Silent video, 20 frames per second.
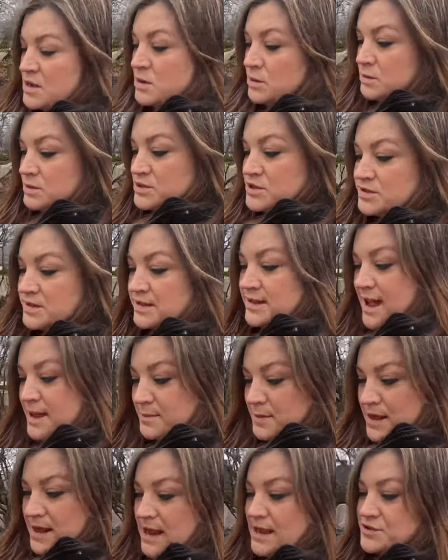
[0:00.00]
We'll do the
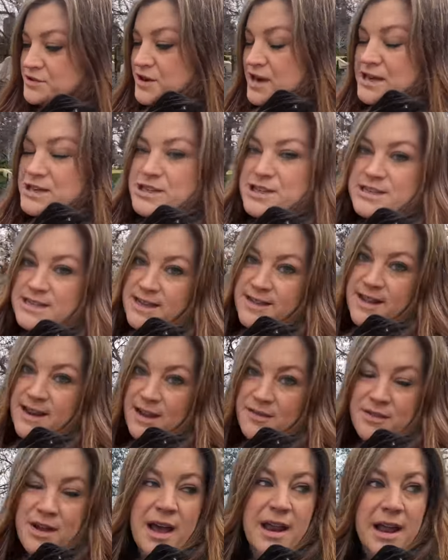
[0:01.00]
limelight hydrangeas, and then
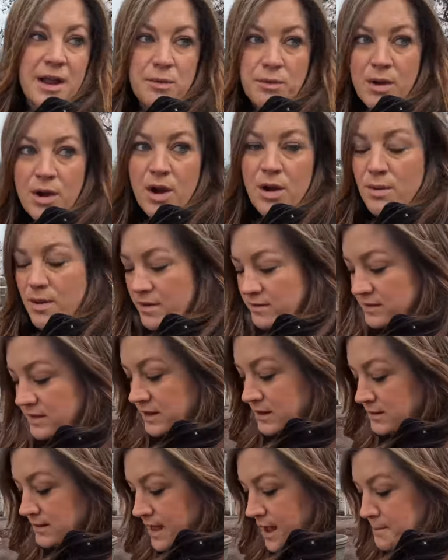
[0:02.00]
I've got a row of
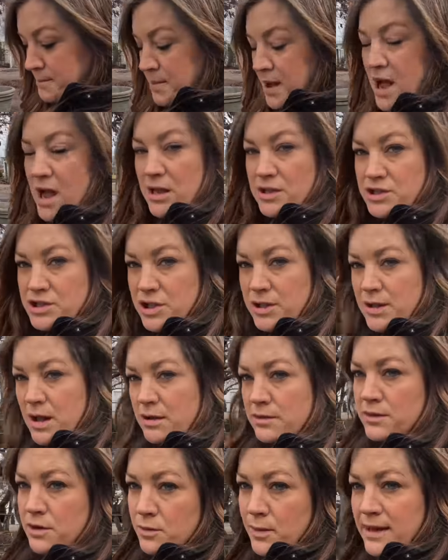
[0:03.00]
little lime punch
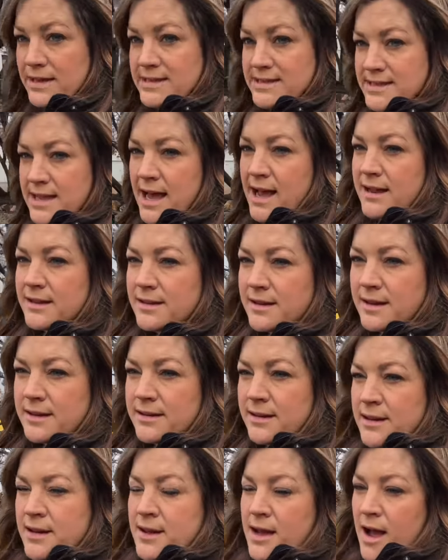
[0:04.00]
along the west side that
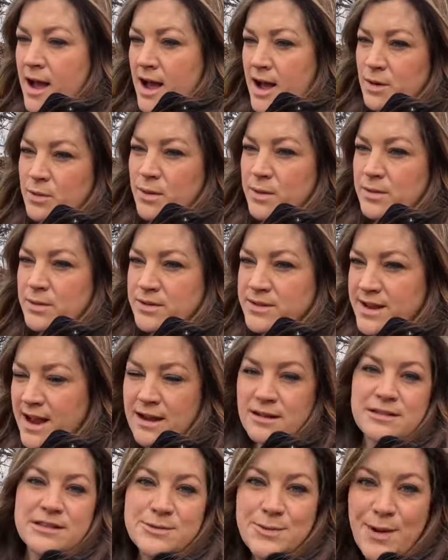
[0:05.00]
uh, we will tackle as